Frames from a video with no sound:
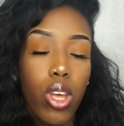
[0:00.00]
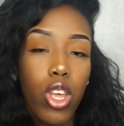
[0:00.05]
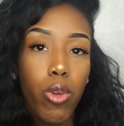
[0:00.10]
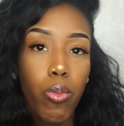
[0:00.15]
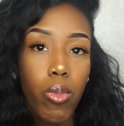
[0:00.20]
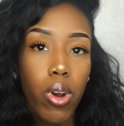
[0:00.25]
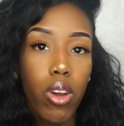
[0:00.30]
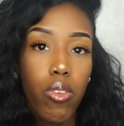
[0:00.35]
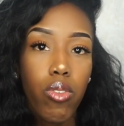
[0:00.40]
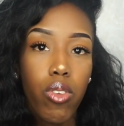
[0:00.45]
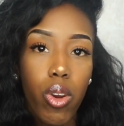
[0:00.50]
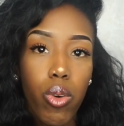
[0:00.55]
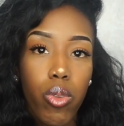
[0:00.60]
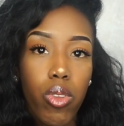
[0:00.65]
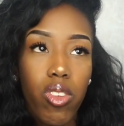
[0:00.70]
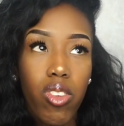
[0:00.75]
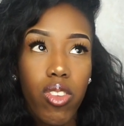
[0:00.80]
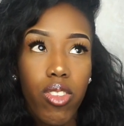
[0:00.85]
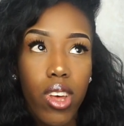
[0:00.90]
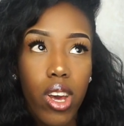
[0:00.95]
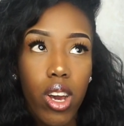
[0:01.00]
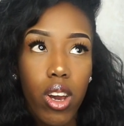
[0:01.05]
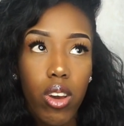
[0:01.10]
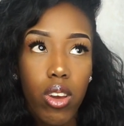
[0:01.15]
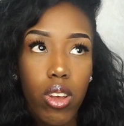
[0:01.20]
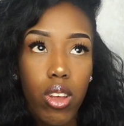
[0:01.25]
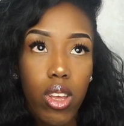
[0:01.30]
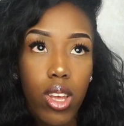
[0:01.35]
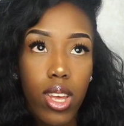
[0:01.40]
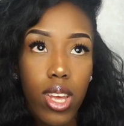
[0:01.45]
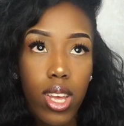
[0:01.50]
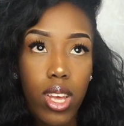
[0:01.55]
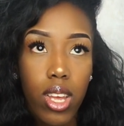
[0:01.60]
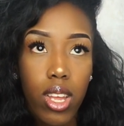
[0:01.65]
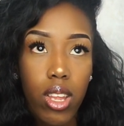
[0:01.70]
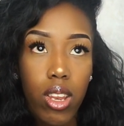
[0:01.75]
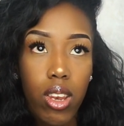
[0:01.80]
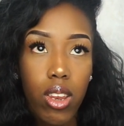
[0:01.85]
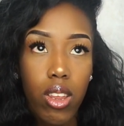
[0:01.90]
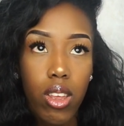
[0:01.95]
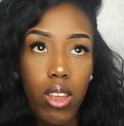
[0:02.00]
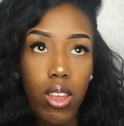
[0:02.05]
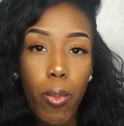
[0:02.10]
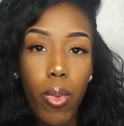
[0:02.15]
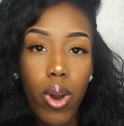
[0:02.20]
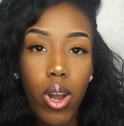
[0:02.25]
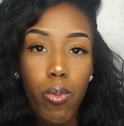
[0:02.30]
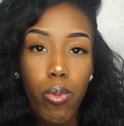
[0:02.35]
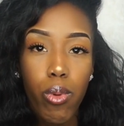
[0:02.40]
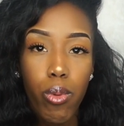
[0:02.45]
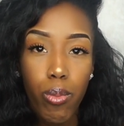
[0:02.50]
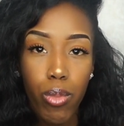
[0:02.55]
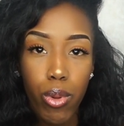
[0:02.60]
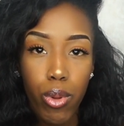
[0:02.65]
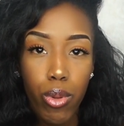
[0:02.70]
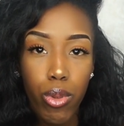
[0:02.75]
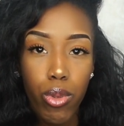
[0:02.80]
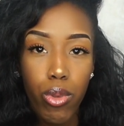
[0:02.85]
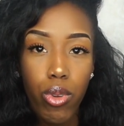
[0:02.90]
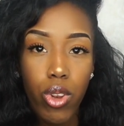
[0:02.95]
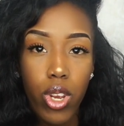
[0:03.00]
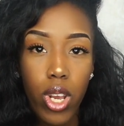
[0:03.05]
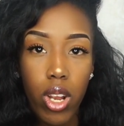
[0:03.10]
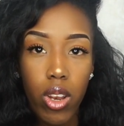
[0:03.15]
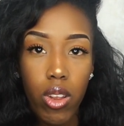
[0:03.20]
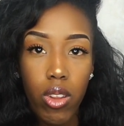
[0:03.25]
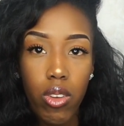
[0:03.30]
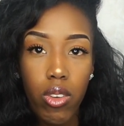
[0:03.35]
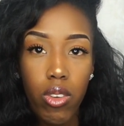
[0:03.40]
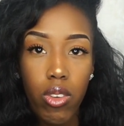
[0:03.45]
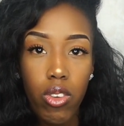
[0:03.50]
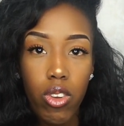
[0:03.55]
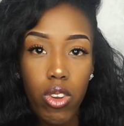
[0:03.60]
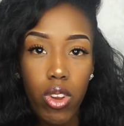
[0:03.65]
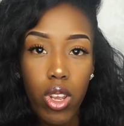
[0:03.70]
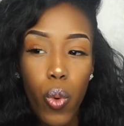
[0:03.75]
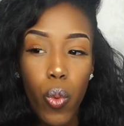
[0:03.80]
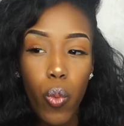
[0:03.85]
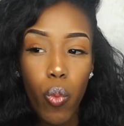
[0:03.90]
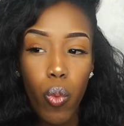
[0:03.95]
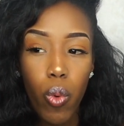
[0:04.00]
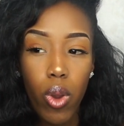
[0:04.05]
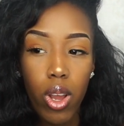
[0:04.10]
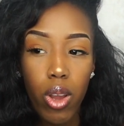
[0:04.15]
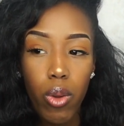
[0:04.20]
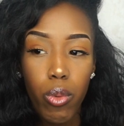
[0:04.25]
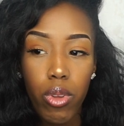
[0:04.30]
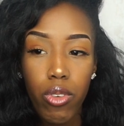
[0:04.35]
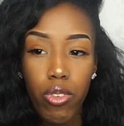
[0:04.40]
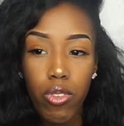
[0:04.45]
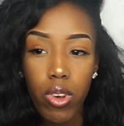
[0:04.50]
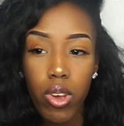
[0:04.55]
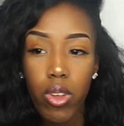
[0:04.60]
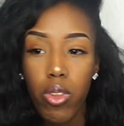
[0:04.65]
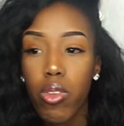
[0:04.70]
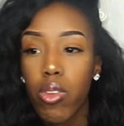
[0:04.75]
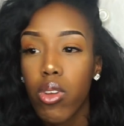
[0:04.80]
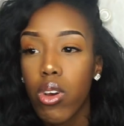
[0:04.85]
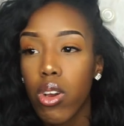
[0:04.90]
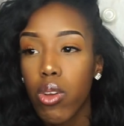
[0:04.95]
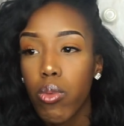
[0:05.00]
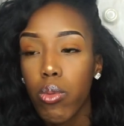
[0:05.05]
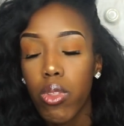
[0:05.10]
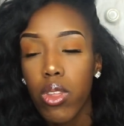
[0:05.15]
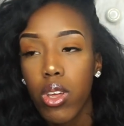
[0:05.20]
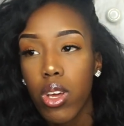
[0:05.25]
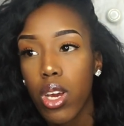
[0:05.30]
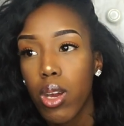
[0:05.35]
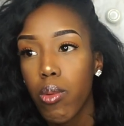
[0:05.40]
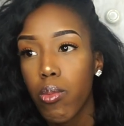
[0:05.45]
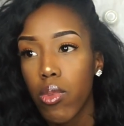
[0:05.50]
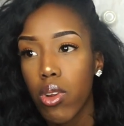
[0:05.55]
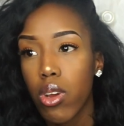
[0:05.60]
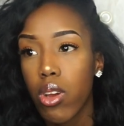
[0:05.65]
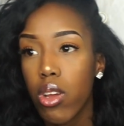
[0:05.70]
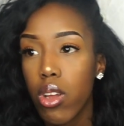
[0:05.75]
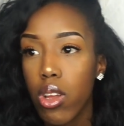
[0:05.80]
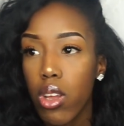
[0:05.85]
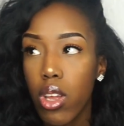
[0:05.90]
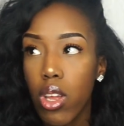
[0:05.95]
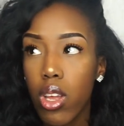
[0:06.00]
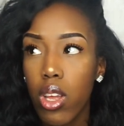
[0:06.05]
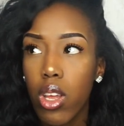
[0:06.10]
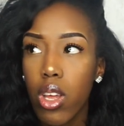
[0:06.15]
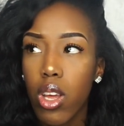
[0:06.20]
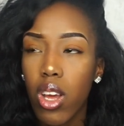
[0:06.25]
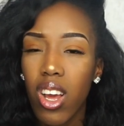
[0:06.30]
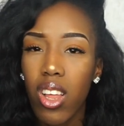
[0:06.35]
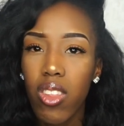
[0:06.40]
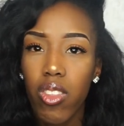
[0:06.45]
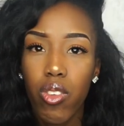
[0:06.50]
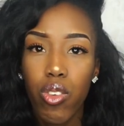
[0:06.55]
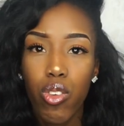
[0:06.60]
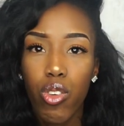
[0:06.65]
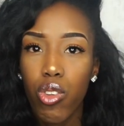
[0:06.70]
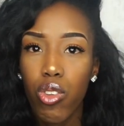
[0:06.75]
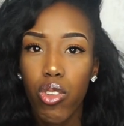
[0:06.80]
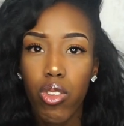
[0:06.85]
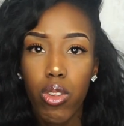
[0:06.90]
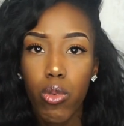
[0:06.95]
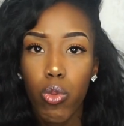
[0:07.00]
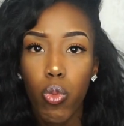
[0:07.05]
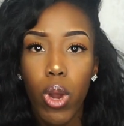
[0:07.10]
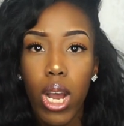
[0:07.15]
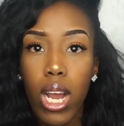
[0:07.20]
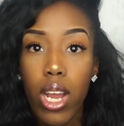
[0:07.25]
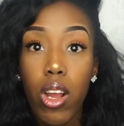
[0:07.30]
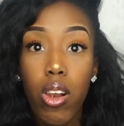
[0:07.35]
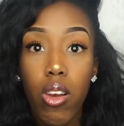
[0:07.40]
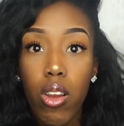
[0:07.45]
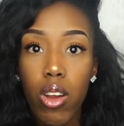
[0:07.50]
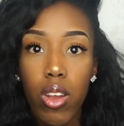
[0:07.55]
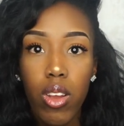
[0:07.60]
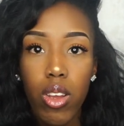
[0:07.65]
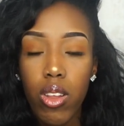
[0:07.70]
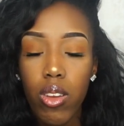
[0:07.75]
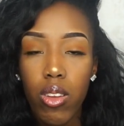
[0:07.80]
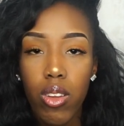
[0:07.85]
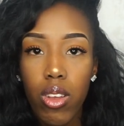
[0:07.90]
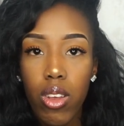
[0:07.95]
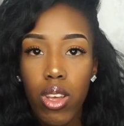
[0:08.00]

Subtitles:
You might have noticed that in my Bimboozle challenge where we first started with the camera and just the whack lighting.